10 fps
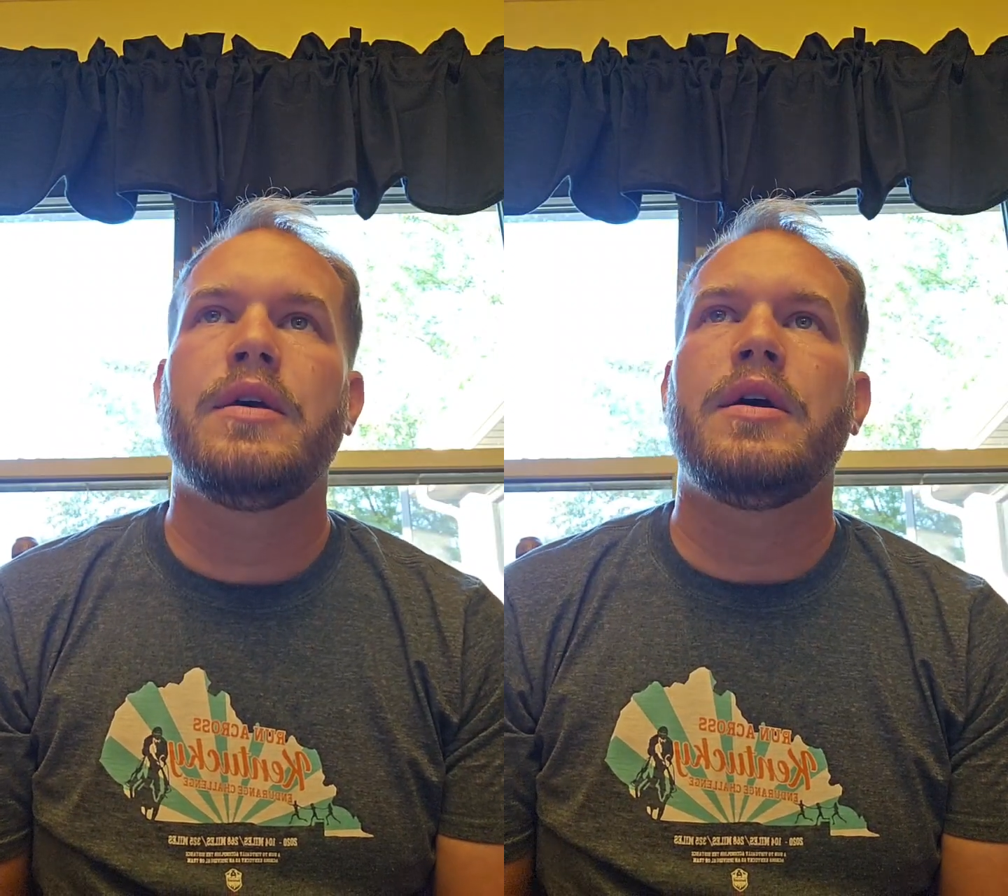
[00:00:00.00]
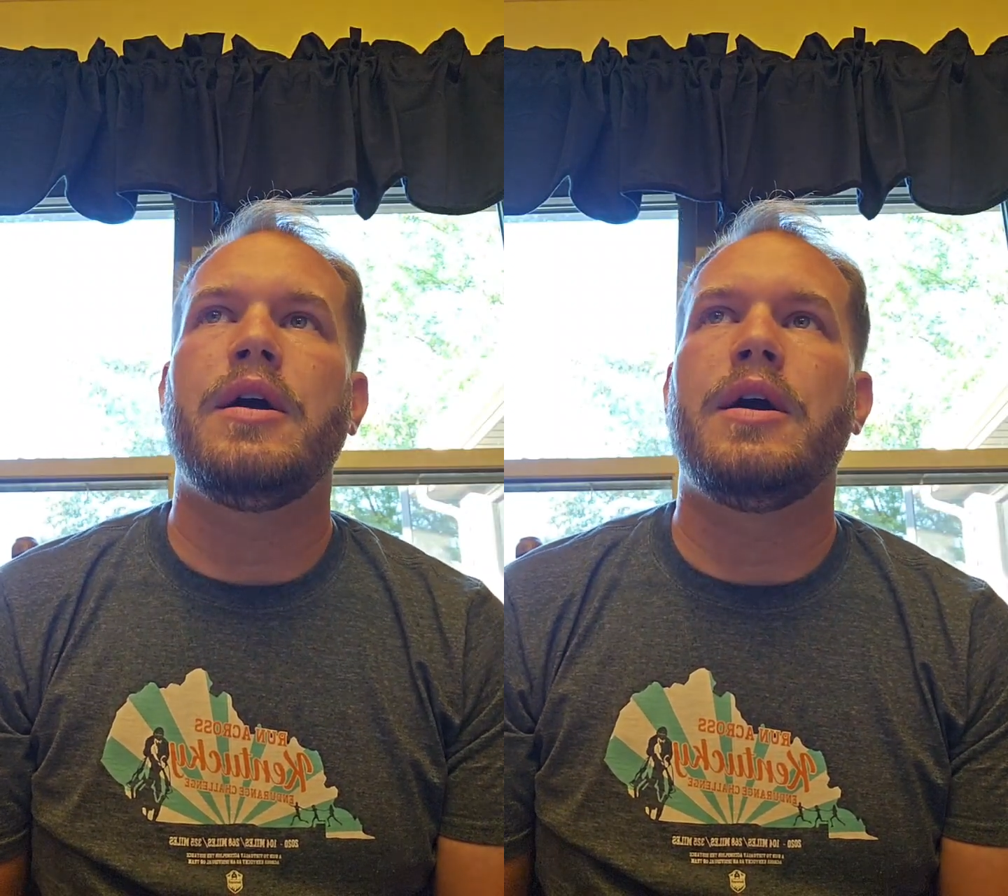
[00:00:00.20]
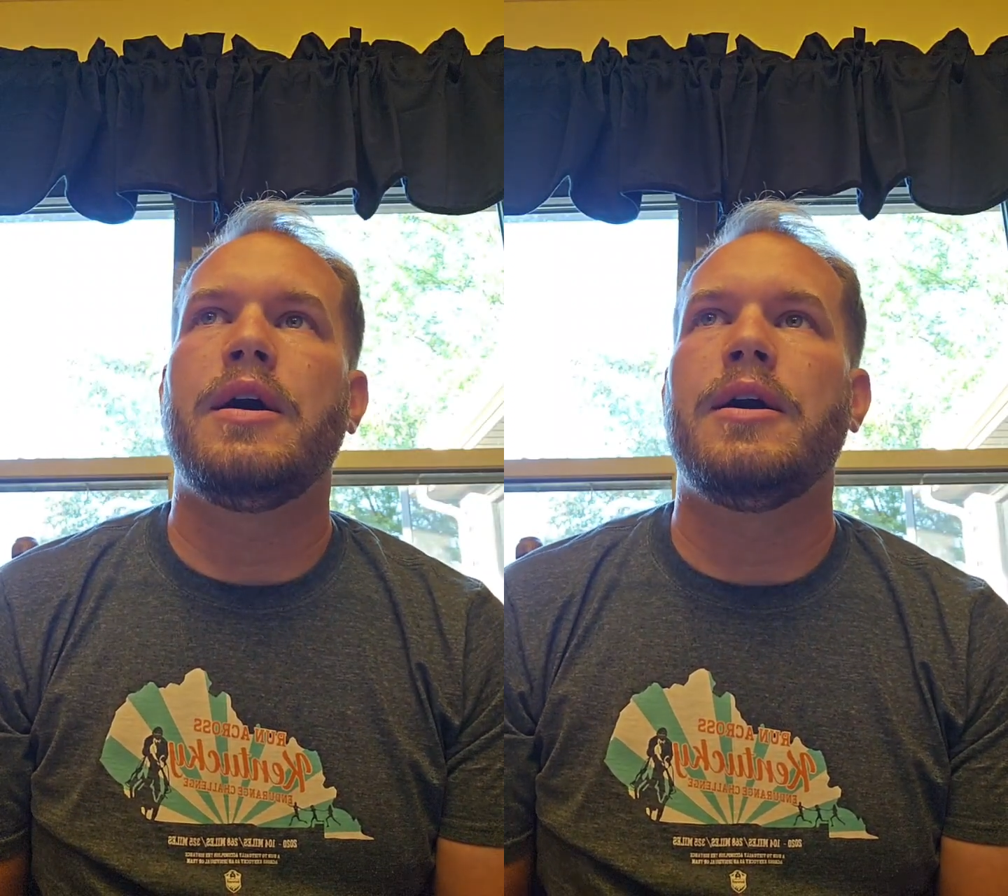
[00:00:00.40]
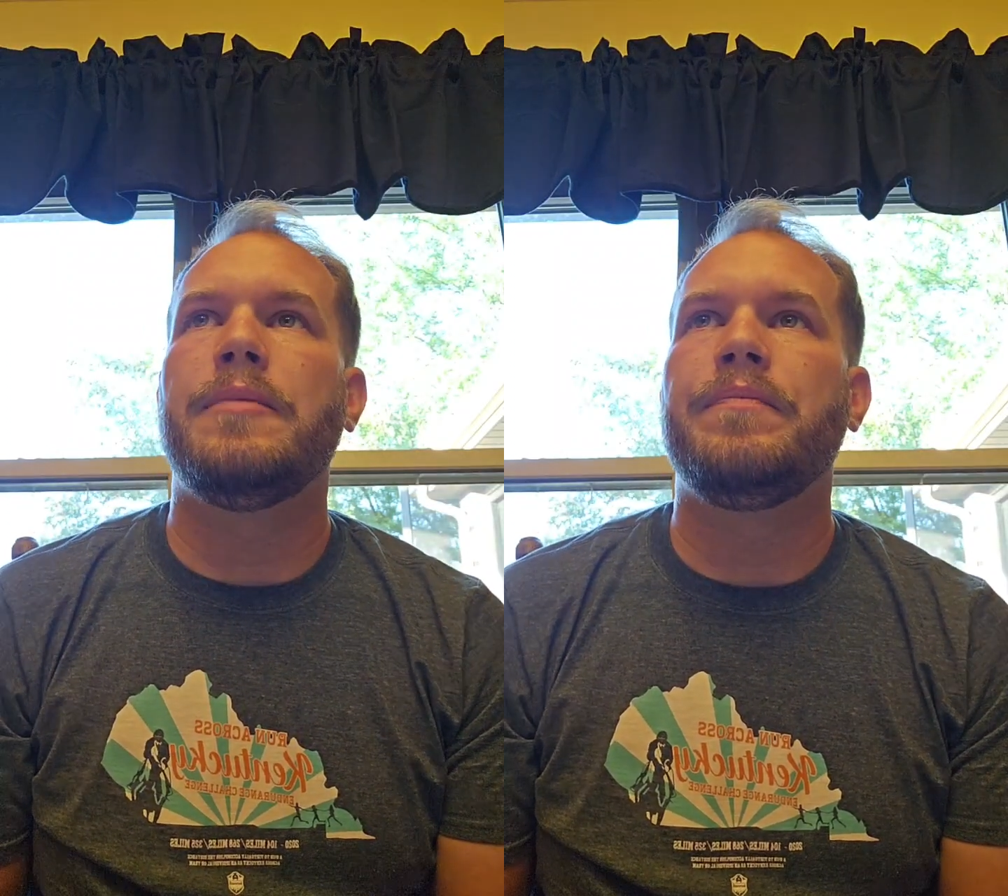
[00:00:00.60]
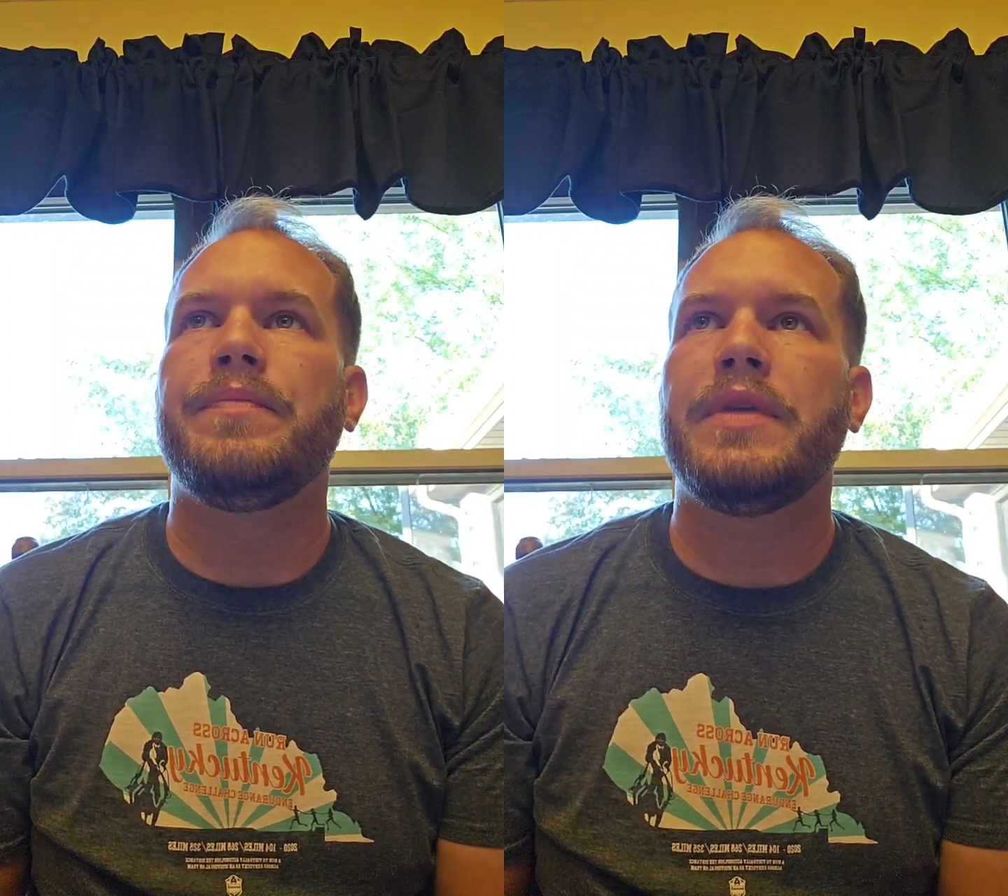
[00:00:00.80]

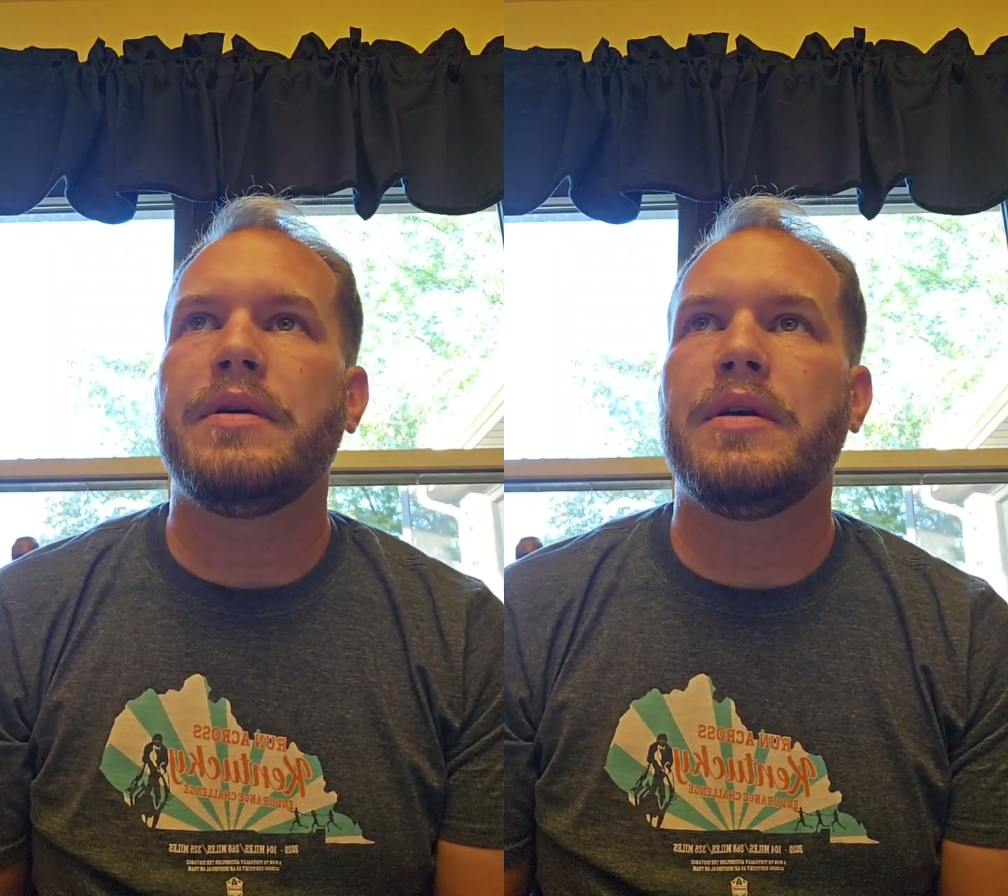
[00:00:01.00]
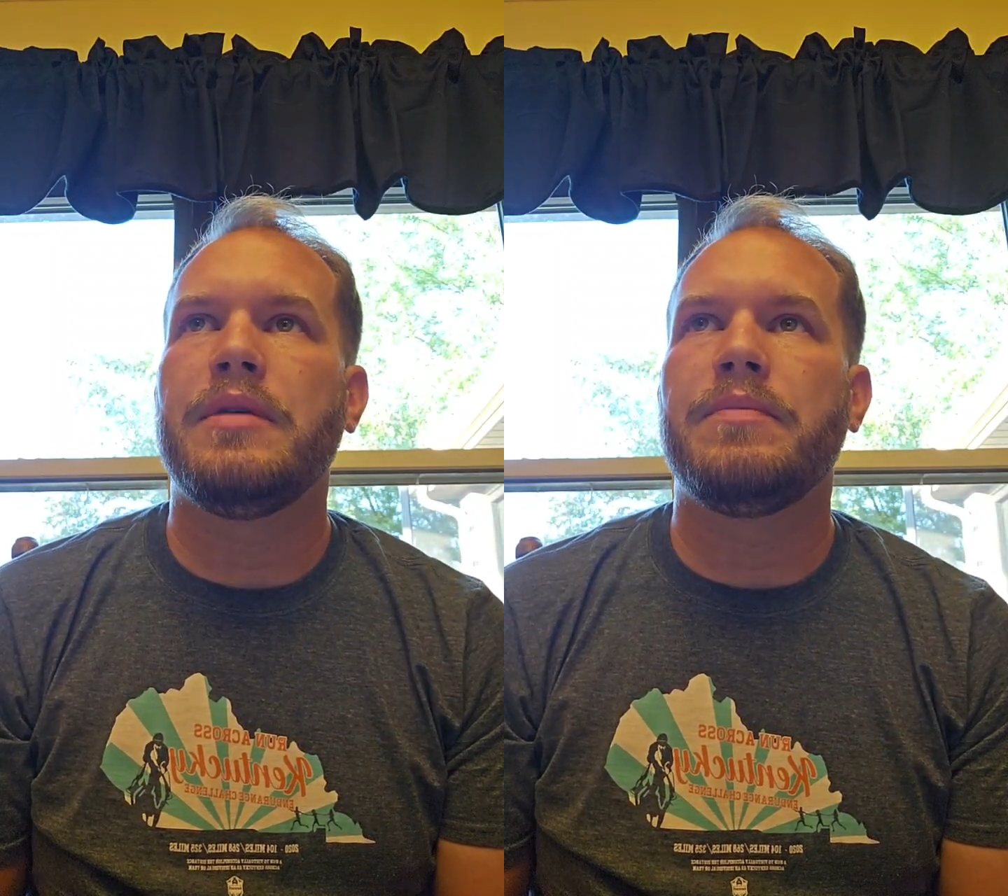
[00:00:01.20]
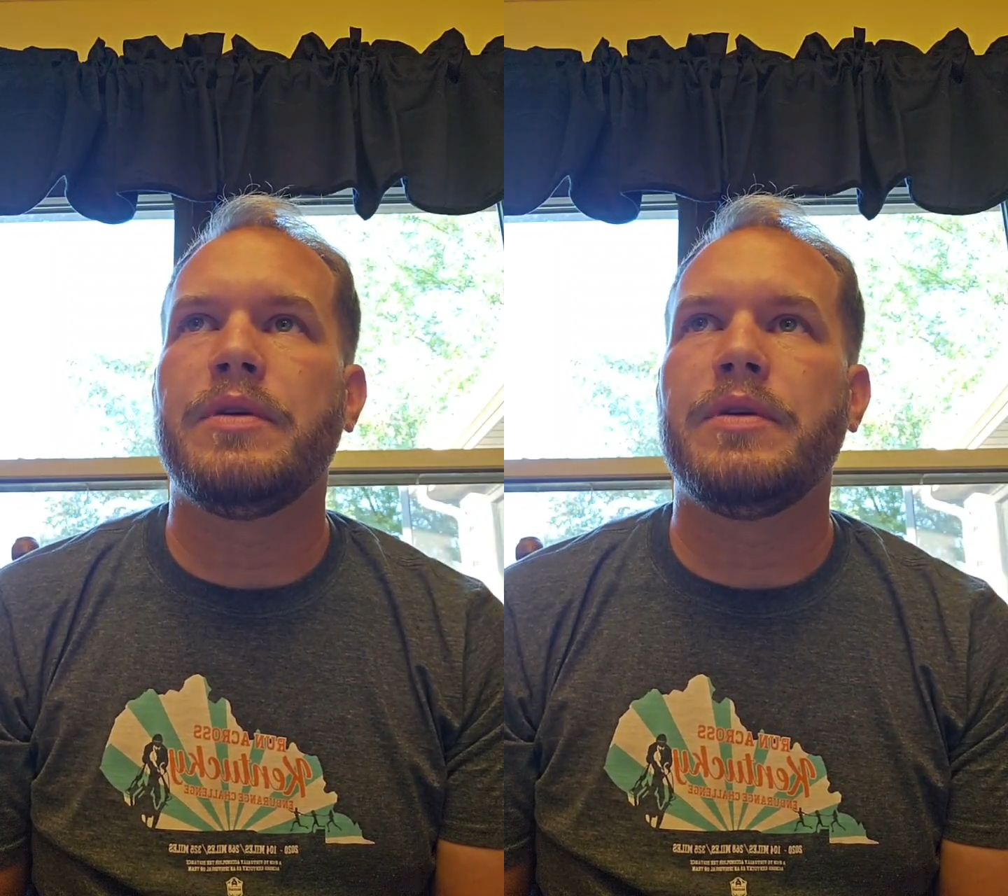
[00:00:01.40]
and